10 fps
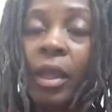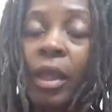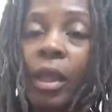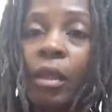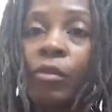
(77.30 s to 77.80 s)

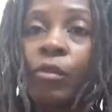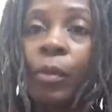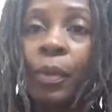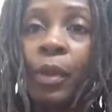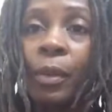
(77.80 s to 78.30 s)
is for
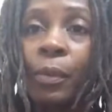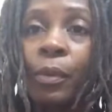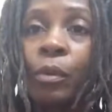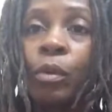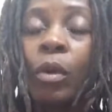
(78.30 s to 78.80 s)

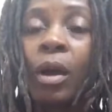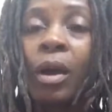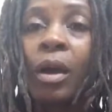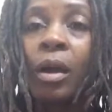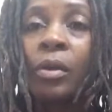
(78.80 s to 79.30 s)
people who are
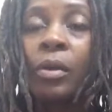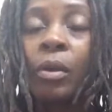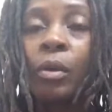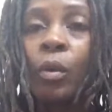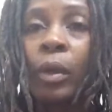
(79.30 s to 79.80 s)

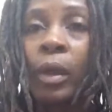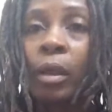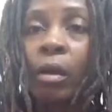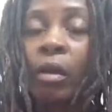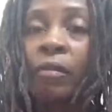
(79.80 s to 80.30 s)

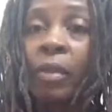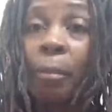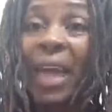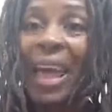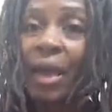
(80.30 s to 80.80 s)
unaware
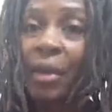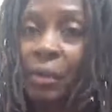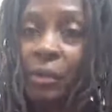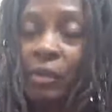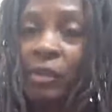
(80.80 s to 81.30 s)
of the
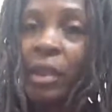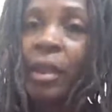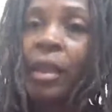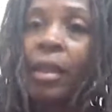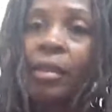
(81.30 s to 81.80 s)
patterns
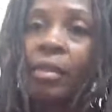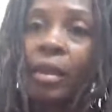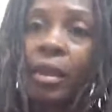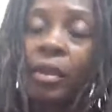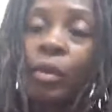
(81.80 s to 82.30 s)
and
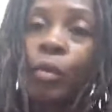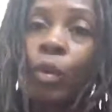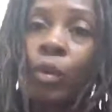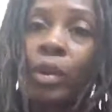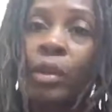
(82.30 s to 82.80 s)
the inner
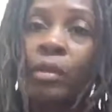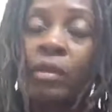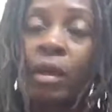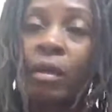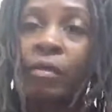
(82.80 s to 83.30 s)

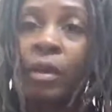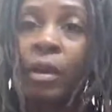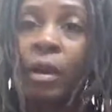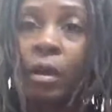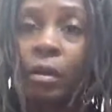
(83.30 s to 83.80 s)
workings of a
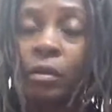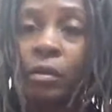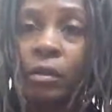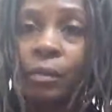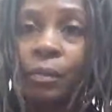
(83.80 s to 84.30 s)

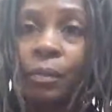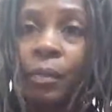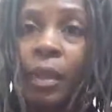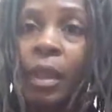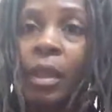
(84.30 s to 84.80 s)
cult.
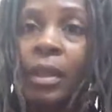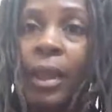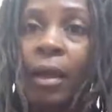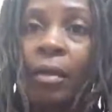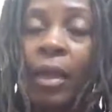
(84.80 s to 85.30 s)

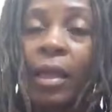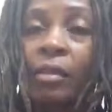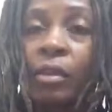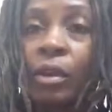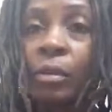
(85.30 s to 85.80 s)
Now, as a
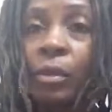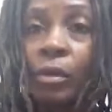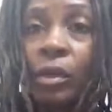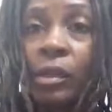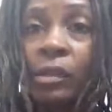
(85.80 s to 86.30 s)

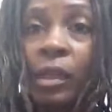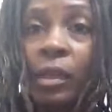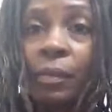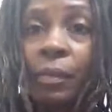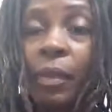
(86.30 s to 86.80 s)
community,
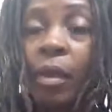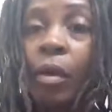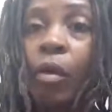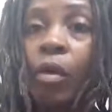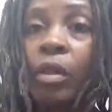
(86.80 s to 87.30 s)

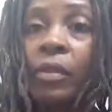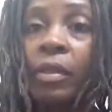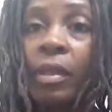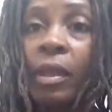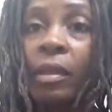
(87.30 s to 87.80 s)
all of the
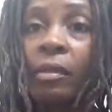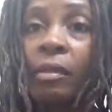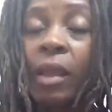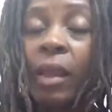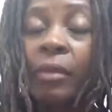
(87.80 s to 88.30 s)
things
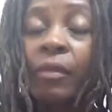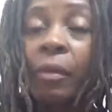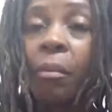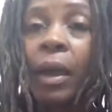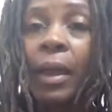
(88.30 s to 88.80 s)
that, from my